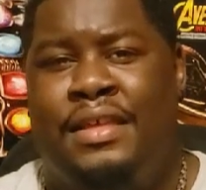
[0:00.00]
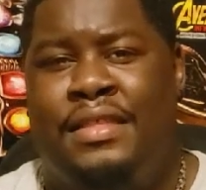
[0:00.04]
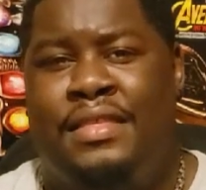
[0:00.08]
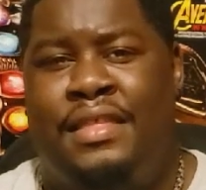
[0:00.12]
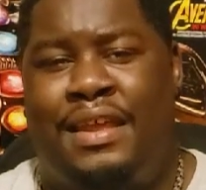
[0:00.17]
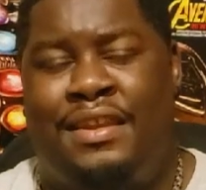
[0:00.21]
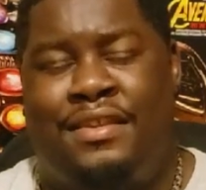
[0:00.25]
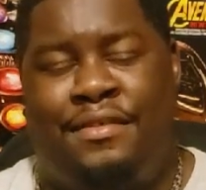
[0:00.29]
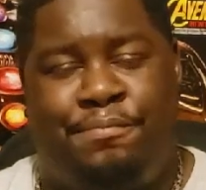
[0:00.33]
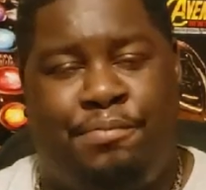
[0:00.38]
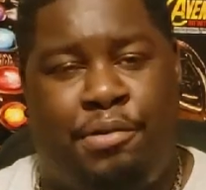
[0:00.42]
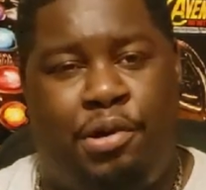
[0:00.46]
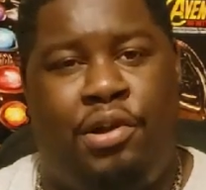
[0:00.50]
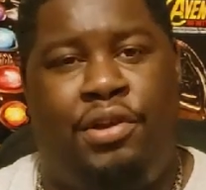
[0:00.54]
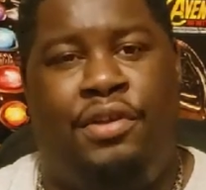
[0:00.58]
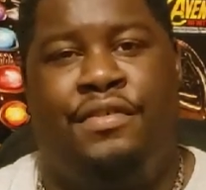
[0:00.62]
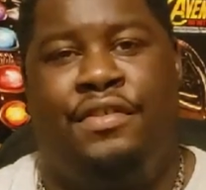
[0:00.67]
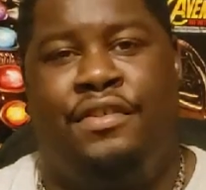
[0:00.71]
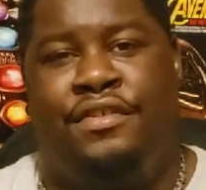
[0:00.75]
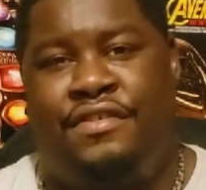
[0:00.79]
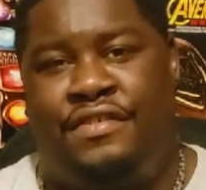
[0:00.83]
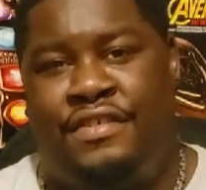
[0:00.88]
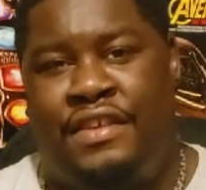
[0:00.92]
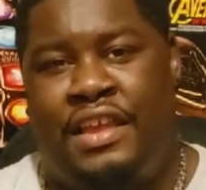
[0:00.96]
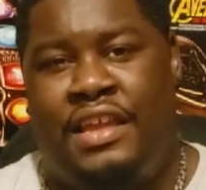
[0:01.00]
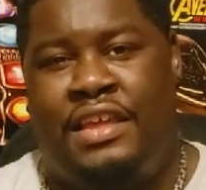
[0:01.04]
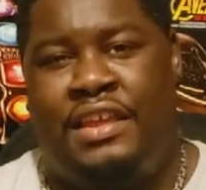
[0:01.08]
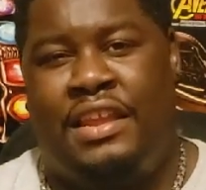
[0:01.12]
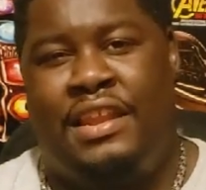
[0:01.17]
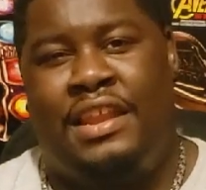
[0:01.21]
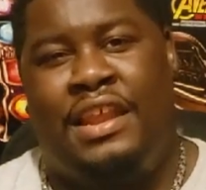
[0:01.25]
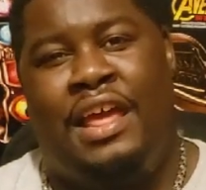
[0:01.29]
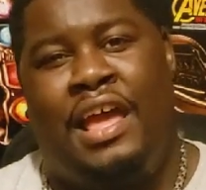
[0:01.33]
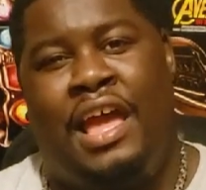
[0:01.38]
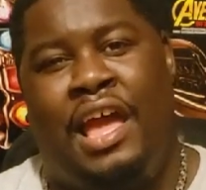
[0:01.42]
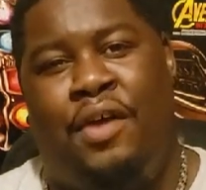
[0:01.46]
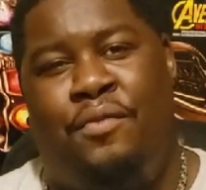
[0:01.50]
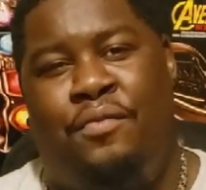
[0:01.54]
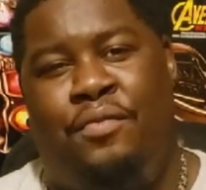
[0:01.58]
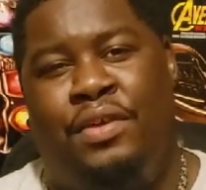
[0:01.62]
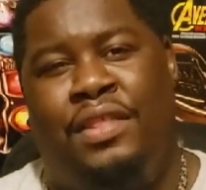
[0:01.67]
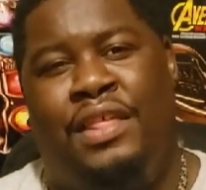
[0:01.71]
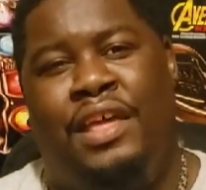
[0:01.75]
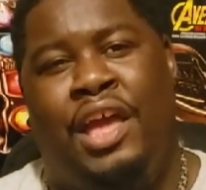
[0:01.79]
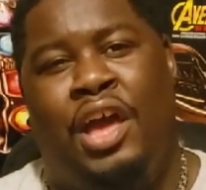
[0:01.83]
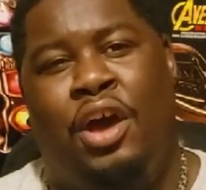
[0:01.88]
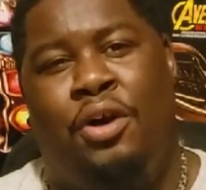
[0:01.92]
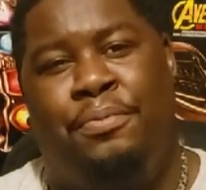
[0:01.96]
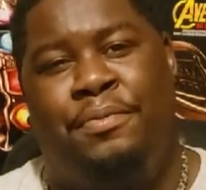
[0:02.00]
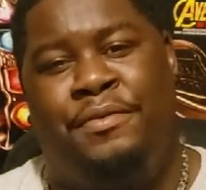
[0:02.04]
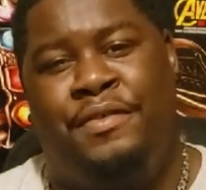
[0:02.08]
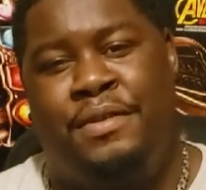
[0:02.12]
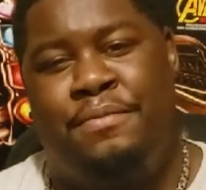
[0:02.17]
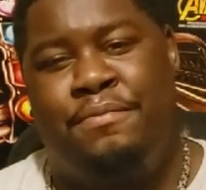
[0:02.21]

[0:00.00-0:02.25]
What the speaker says: that is part of the scene, and it really helps